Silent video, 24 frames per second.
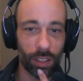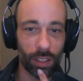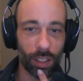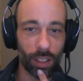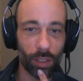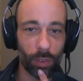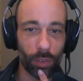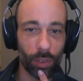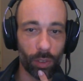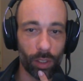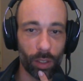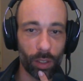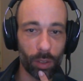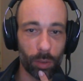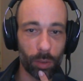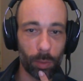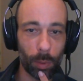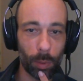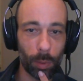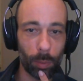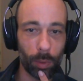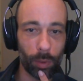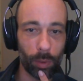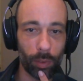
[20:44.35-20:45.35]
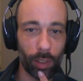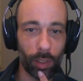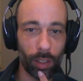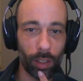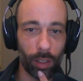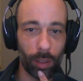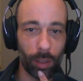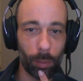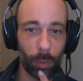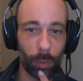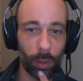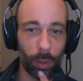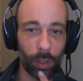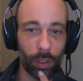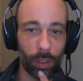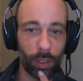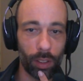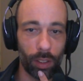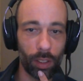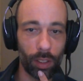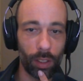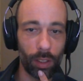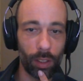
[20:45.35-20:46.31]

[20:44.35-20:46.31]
That's for those people very important.